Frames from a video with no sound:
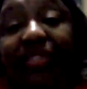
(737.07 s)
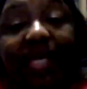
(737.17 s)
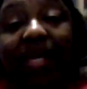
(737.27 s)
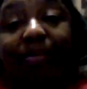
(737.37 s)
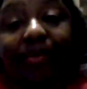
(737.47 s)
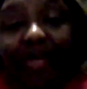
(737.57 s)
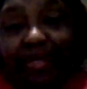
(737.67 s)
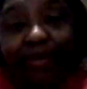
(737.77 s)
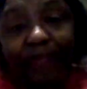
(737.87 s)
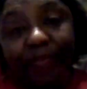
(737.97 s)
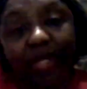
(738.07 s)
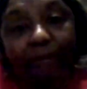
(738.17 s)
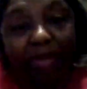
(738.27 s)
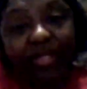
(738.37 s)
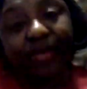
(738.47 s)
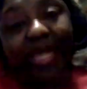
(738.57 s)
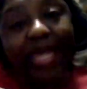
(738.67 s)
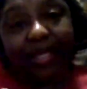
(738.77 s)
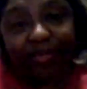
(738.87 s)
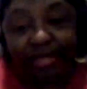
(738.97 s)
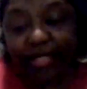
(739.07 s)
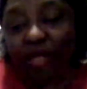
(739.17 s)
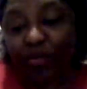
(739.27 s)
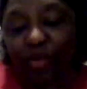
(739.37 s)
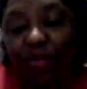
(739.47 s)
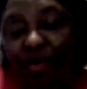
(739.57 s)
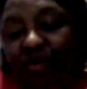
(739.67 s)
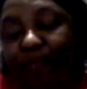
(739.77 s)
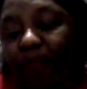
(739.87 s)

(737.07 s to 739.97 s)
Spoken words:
They ain't pretty, but they're candles and they will work.